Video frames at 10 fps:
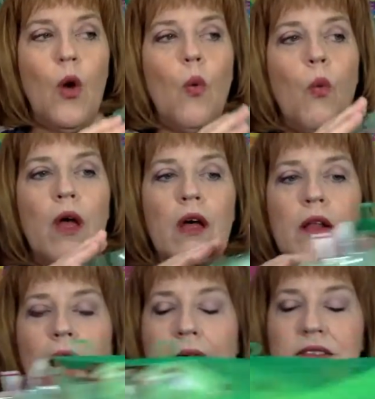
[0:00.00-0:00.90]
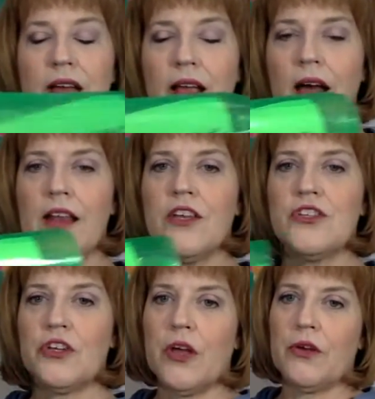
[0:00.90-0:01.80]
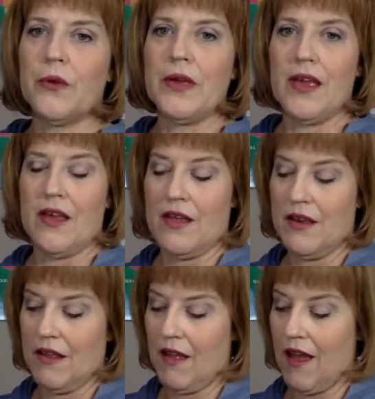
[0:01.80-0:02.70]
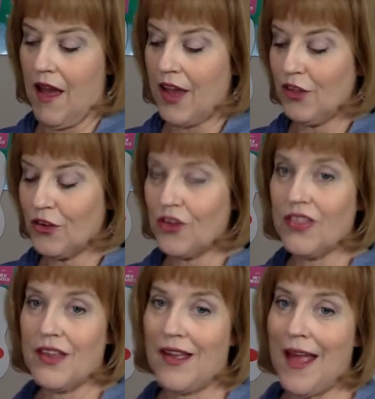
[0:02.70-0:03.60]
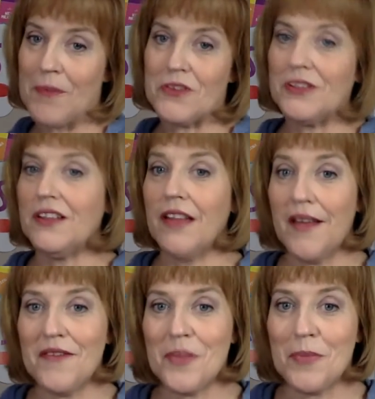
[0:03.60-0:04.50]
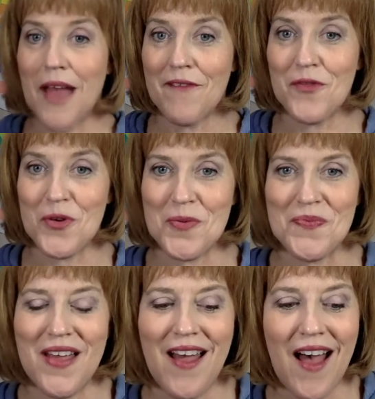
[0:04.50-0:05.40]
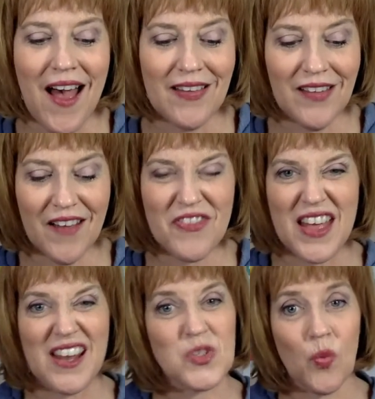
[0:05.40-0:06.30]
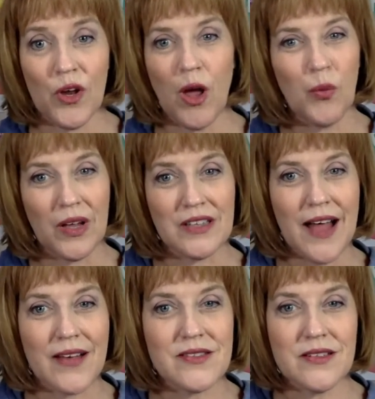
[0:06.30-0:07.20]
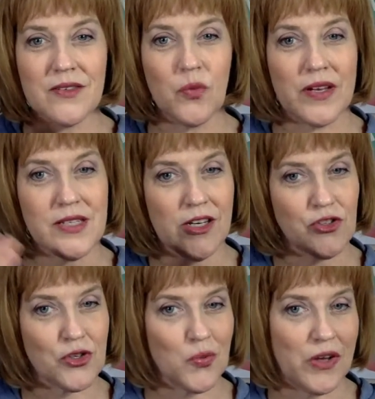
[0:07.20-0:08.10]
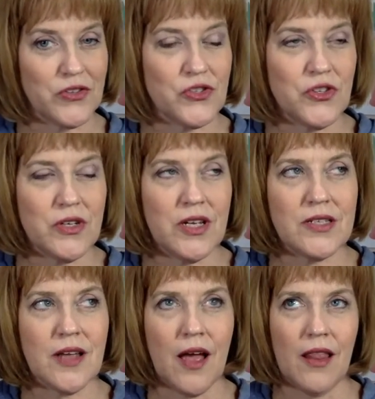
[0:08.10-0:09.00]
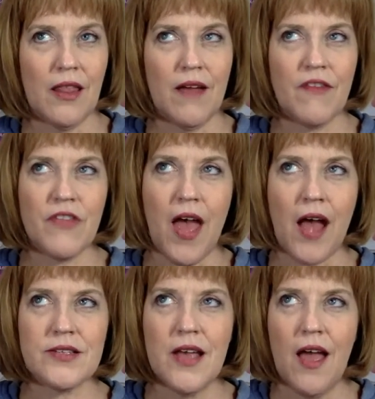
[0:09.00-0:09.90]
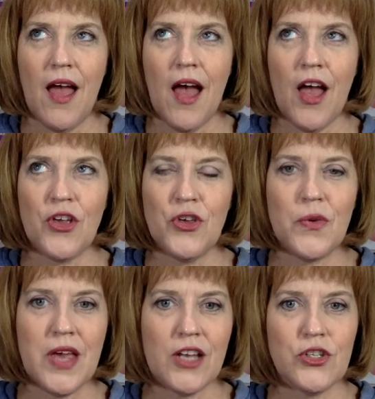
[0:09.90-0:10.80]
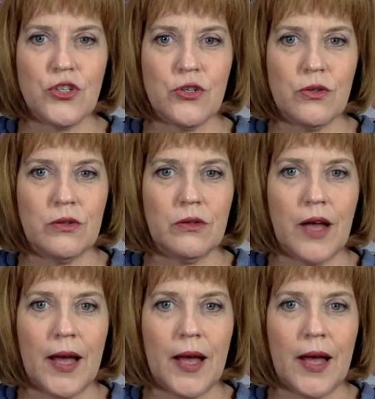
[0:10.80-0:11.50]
Well, as I got into GOGOKID, I learned that I absolutely love the platform. I love that it's one-on-one classes, one teacher, one student. I love that you get to